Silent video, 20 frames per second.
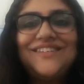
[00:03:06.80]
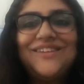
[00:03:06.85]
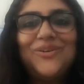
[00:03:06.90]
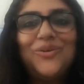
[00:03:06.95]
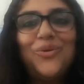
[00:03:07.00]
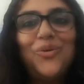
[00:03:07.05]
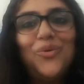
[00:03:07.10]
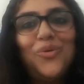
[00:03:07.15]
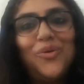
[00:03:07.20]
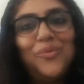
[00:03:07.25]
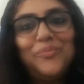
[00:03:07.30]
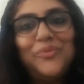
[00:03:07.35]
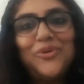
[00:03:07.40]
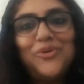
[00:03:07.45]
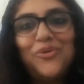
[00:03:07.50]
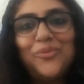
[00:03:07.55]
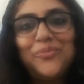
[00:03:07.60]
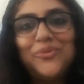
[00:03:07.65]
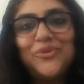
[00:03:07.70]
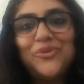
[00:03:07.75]
The
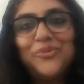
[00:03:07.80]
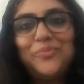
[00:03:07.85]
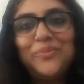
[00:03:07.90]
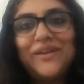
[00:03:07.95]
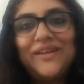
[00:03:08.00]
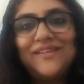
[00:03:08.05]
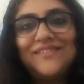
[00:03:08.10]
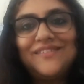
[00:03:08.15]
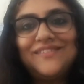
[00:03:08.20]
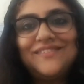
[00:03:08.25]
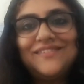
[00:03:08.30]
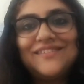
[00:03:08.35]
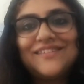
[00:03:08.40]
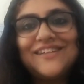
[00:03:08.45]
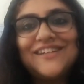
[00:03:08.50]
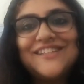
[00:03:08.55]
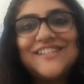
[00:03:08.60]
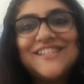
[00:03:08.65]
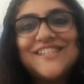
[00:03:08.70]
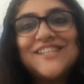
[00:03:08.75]
Ho'oponopono prayer
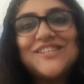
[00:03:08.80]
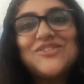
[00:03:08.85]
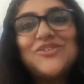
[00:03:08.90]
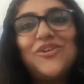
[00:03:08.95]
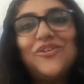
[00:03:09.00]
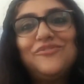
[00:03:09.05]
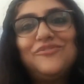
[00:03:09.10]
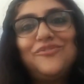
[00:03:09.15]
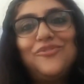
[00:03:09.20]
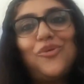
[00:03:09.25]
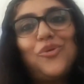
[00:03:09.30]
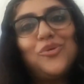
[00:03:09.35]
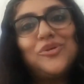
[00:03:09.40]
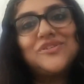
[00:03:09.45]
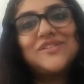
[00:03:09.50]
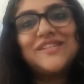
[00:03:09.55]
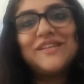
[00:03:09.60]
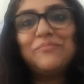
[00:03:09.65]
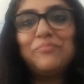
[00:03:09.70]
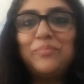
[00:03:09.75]
consists of four
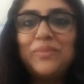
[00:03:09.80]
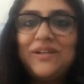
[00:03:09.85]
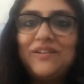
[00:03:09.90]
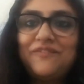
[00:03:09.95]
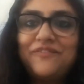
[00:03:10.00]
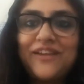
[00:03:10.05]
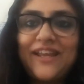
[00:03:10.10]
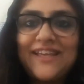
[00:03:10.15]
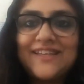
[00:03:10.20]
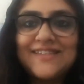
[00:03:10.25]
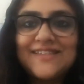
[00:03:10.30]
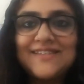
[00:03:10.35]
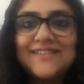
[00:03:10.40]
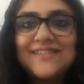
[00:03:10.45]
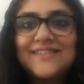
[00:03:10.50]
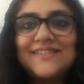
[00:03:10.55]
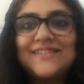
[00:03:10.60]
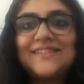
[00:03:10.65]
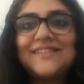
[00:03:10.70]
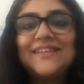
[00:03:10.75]
simple phrases.
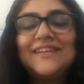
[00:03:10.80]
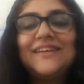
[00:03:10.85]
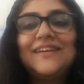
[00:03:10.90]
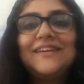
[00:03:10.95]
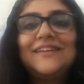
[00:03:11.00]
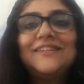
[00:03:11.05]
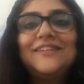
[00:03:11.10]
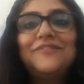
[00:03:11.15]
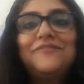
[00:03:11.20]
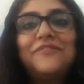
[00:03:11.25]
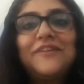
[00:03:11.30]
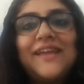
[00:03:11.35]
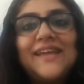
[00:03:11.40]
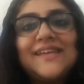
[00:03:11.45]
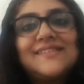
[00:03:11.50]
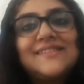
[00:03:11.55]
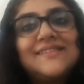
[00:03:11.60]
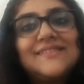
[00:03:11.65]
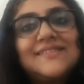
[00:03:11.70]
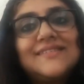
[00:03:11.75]
The
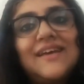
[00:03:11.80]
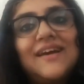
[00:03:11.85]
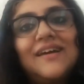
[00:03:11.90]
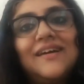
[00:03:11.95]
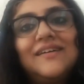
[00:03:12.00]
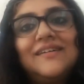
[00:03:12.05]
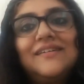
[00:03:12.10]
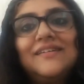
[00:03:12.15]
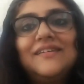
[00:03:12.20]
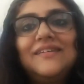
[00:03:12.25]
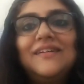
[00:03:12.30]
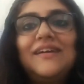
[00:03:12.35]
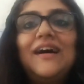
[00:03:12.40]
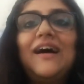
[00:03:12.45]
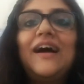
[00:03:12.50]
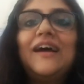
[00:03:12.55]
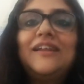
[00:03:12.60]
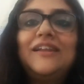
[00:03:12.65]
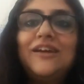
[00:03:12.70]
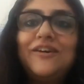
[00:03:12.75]
phrases are,
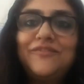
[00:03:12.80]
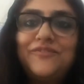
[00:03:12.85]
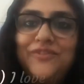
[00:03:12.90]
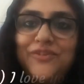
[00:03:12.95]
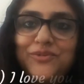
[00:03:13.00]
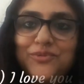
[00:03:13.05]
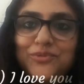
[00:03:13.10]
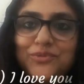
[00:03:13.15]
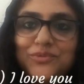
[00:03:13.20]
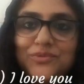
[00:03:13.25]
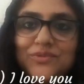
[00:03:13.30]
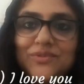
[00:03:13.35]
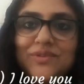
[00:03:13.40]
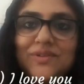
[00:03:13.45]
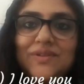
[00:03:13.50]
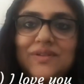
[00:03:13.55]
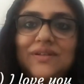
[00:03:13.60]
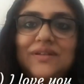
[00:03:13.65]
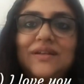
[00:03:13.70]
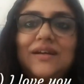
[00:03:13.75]
I love you,
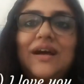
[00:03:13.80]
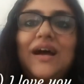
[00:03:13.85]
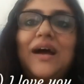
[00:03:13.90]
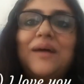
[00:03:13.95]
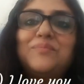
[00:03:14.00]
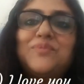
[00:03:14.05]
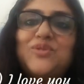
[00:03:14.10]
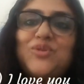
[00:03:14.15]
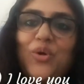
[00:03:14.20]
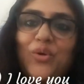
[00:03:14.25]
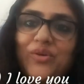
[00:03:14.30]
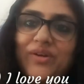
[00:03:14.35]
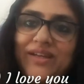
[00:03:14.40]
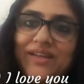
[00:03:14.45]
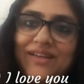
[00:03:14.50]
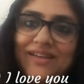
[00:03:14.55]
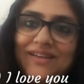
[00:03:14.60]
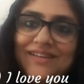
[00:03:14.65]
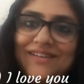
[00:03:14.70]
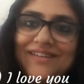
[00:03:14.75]
I'm
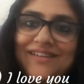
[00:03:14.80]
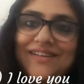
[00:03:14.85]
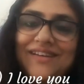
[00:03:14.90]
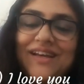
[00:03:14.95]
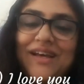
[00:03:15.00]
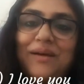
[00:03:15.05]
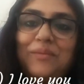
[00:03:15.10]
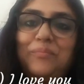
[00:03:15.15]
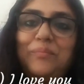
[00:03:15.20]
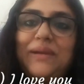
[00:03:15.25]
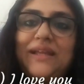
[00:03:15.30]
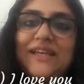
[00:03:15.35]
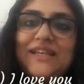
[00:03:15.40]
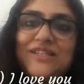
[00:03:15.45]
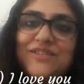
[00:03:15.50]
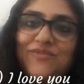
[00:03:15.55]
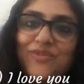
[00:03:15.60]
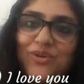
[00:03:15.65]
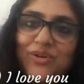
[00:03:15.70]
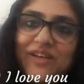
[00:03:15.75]
sorry,
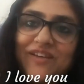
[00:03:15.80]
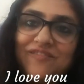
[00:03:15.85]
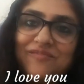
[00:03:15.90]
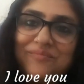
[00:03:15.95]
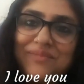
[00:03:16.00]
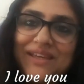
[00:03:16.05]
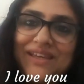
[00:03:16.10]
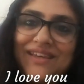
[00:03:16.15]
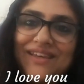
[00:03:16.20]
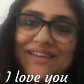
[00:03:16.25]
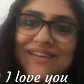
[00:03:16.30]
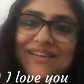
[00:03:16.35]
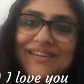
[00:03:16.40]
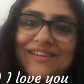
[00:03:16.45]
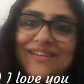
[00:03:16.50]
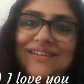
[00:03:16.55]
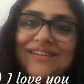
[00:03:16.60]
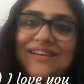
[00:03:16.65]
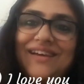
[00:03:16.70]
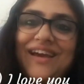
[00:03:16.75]
please forgive
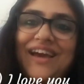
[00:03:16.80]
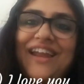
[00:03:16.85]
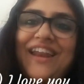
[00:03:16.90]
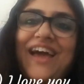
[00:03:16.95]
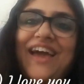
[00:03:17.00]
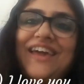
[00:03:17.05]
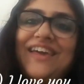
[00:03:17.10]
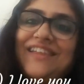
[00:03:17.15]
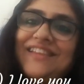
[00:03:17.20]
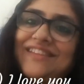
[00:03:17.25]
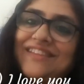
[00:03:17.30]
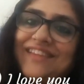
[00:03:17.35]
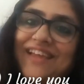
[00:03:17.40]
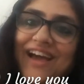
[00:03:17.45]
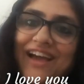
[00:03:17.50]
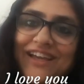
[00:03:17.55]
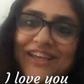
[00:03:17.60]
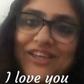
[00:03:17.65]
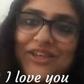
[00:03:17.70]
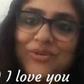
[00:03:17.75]
me, and I
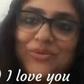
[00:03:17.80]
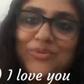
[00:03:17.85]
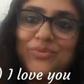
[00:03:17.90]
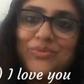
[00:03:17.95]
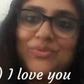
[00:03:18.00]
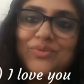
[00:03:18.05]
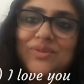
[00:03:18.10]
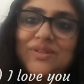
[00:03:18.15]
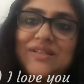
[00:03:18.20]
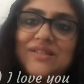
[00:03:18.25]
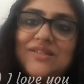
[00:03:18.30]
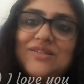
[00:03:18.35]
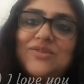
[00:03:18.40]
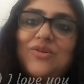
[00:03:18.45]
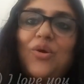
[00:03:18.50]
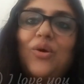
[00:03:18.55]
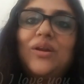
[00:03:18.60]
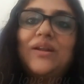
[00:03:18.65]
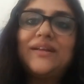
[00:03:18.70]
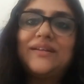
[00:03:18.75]
thank you. This is
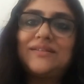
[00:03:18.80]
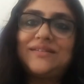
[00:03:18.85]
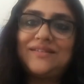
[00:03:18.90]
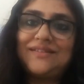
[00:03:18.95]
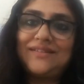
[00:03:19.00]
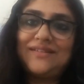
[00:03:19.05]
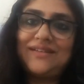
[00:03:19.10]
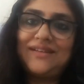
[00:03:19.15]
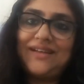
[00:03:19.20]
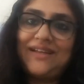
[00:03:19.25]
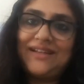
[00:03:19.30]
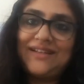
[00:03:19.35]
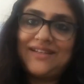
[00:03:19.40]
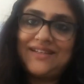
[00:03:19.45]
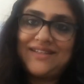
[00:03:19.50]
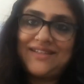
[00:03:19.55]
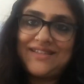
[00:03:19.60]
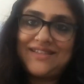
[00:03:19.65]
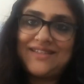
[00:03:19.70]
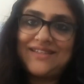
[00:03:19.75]
all it
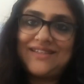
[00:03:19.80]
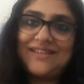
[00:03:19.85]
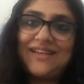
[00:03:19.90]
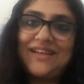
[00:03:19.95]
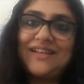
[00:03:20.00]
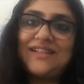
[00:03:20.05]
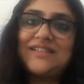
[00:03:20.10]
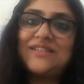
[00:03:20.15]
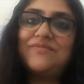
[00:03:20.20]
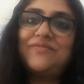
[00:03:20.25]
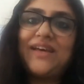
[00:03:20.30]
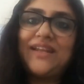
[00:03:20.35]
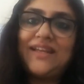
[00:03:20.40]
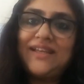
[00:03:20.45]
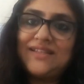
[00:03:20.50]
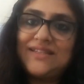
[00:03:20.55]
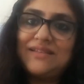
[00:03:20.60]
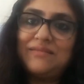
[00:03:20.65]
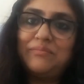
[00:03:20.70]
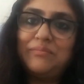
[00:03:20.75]
is. It's
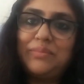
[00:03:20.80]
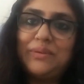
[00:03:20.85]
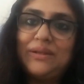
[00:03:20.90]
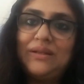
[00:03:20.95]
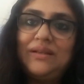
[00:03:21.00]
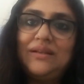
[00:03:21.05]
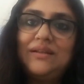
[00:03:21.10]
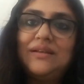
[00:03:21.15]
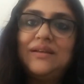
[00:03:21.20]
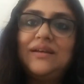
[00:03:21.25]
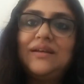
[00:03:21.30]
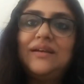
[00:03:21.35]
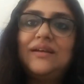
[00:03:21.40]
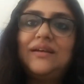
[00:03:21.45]
very simple.